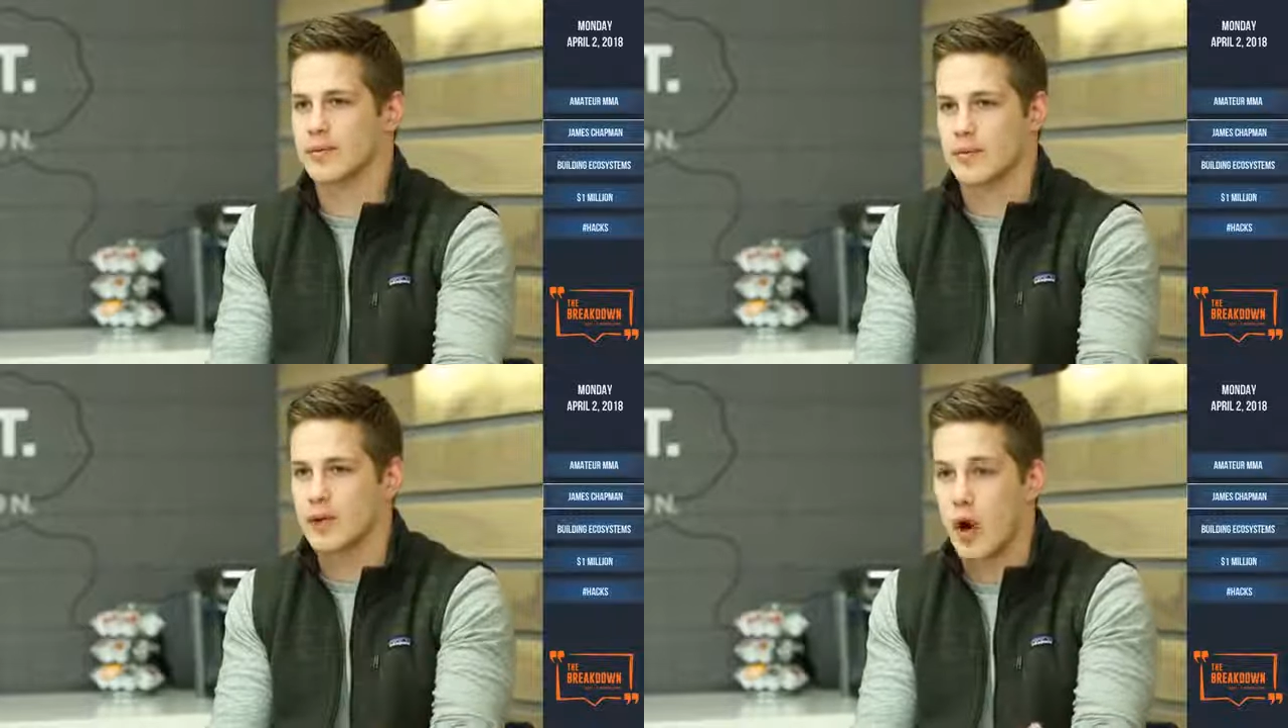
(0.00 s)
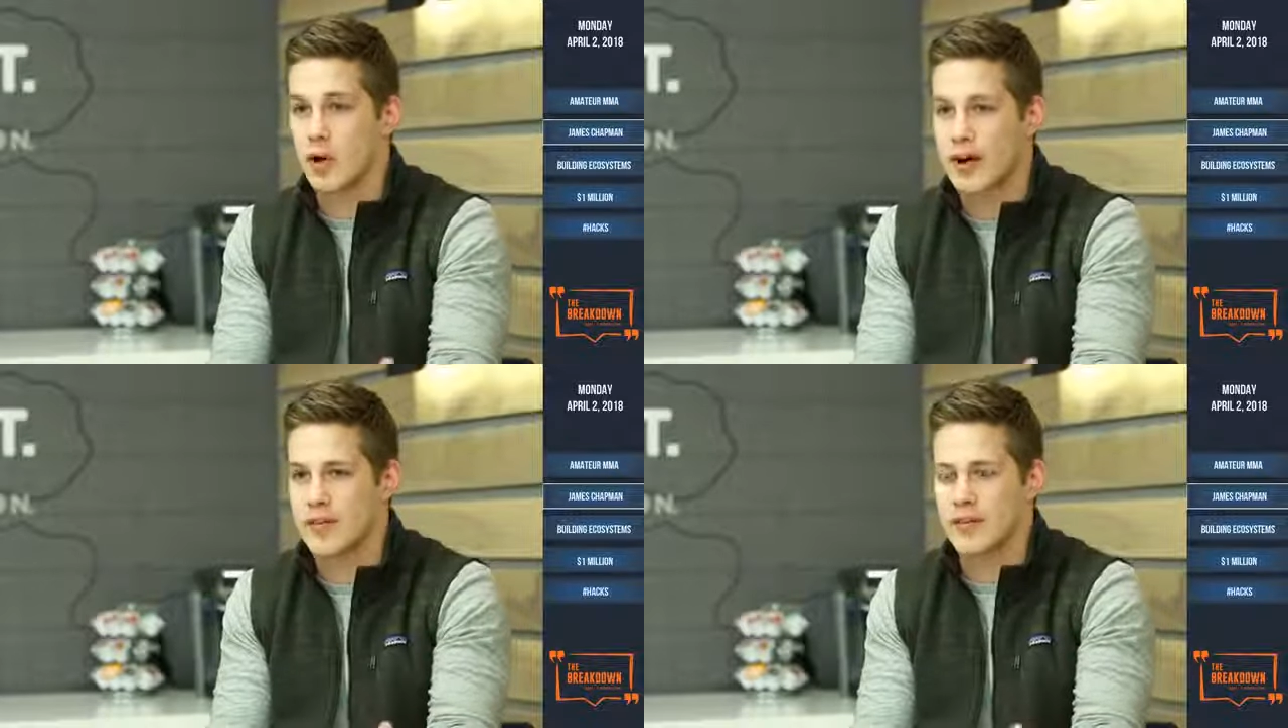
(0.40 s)
go
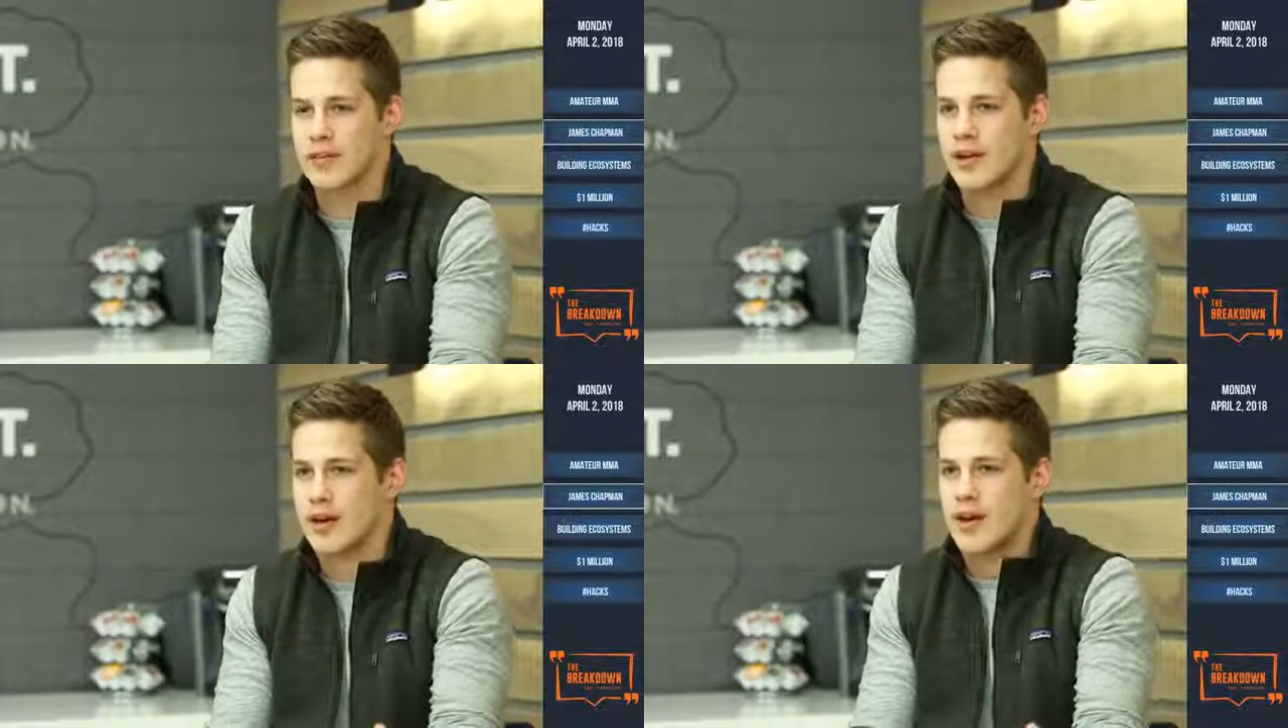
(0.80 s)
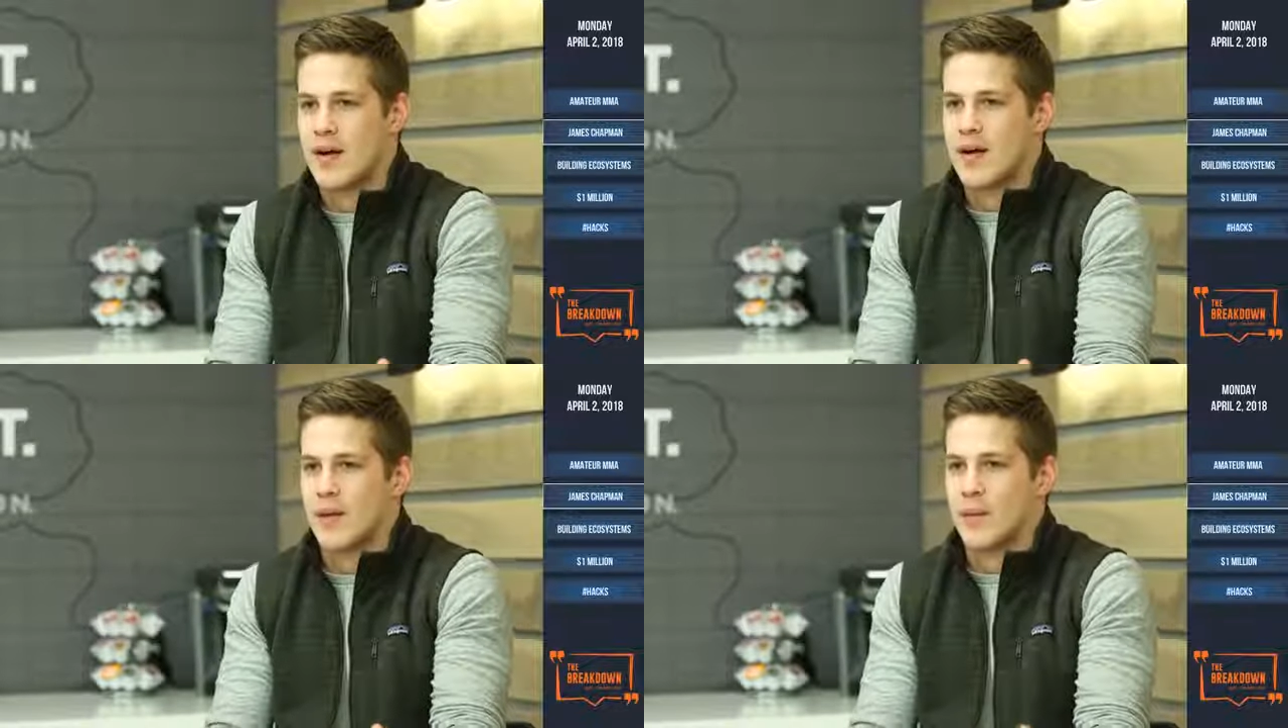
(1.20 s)
wherever?
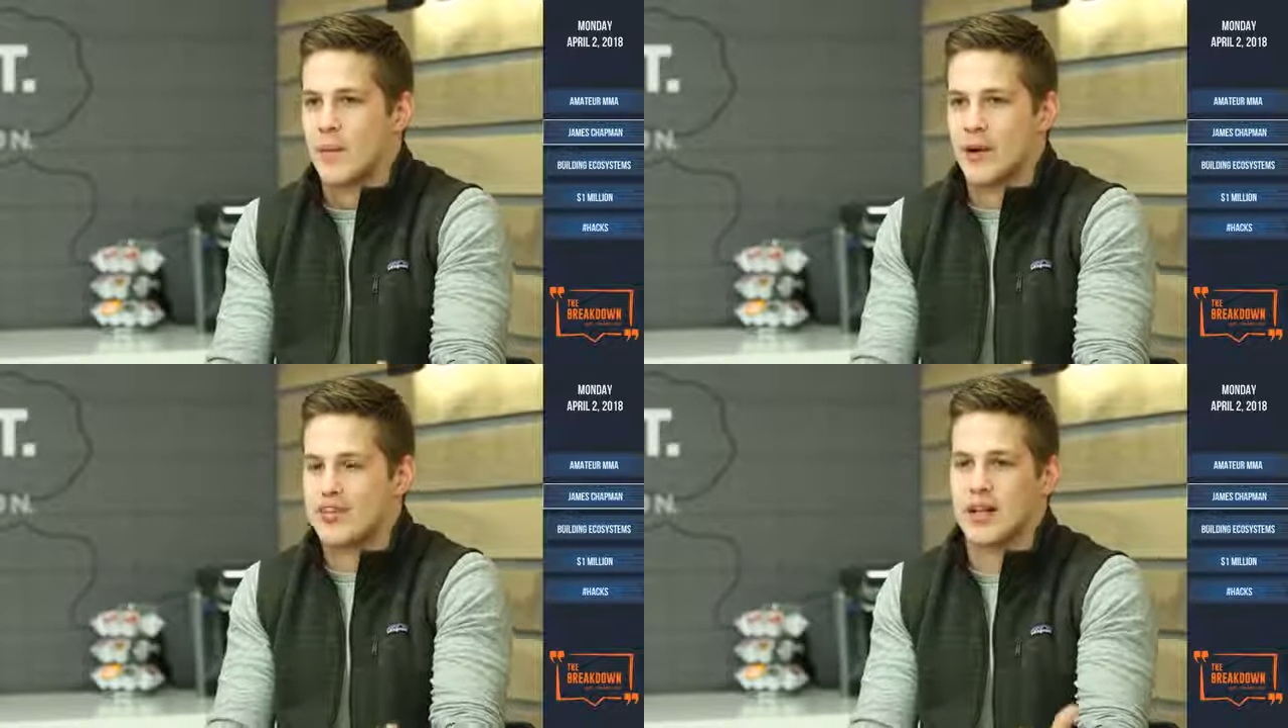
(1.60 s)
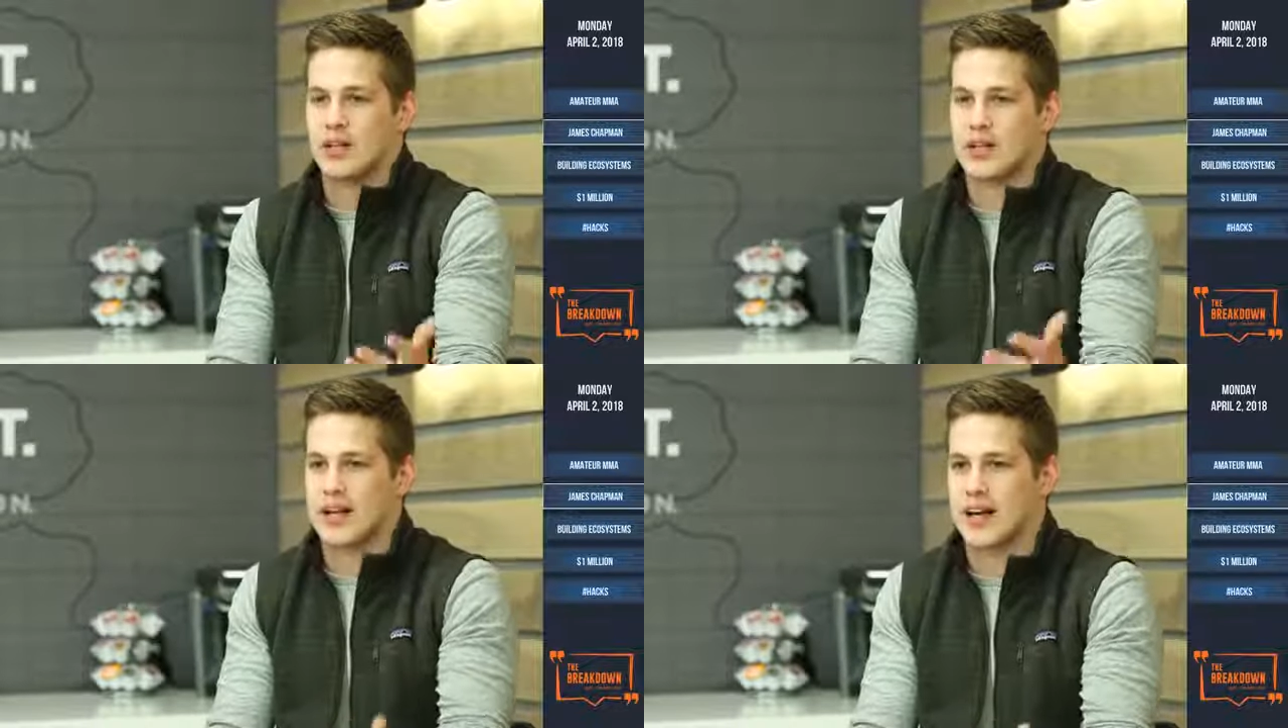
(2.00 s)
What does that look
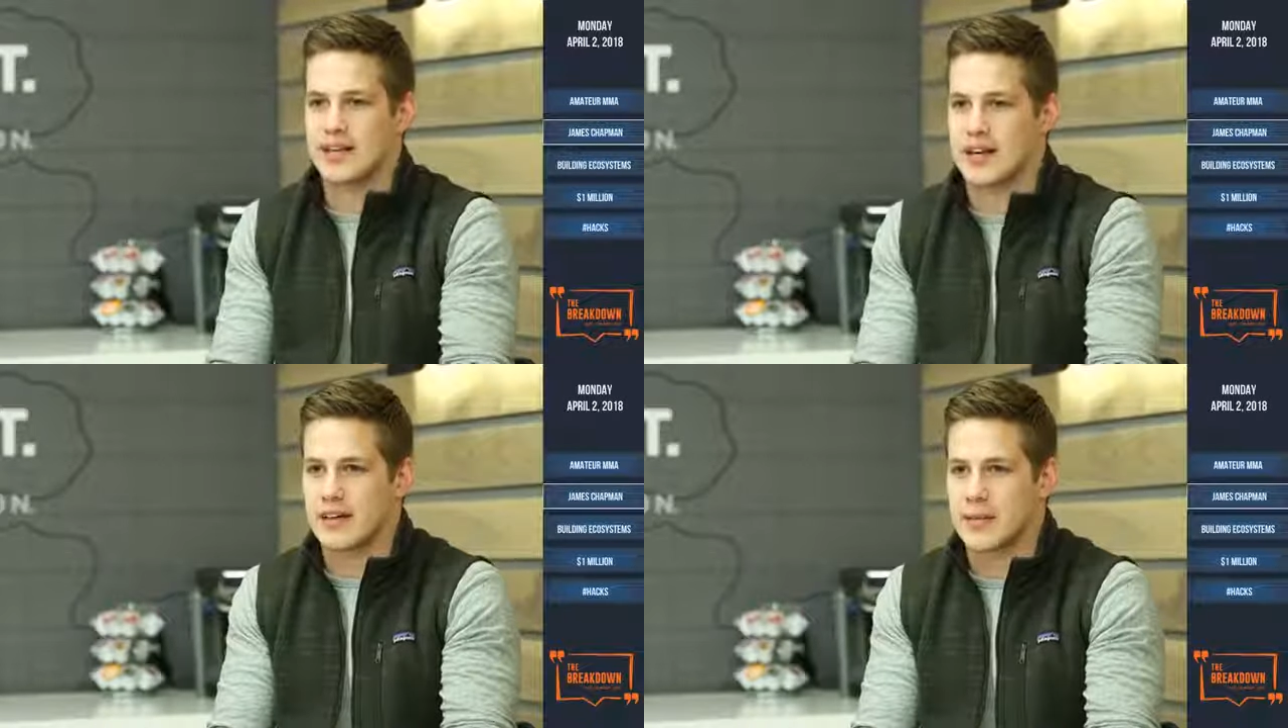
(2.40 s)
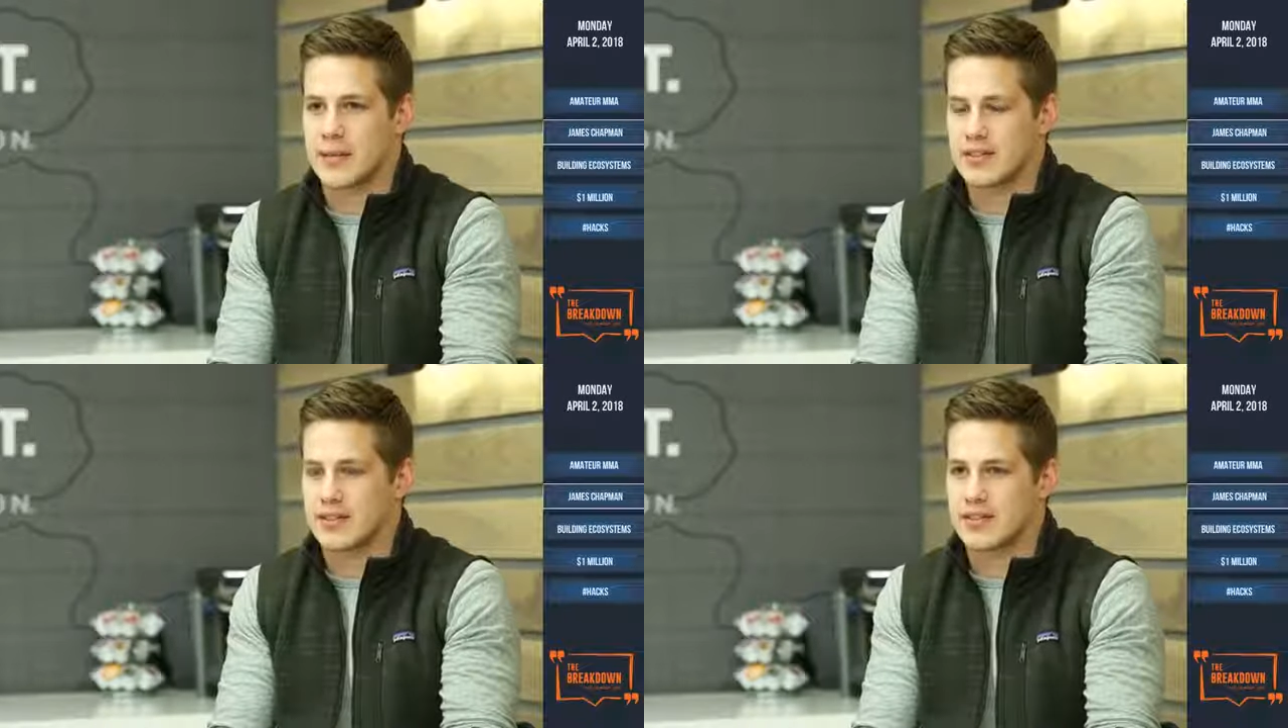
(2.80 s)
like on a day-to-day
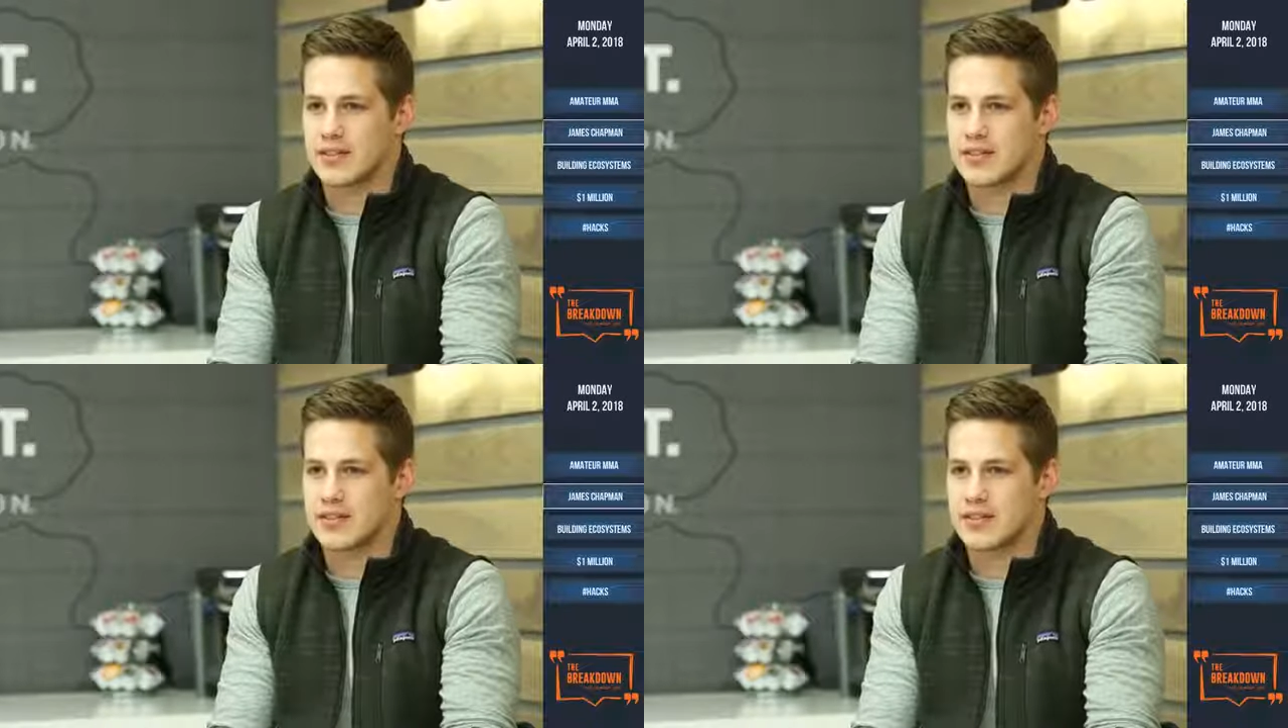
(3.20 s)
basis?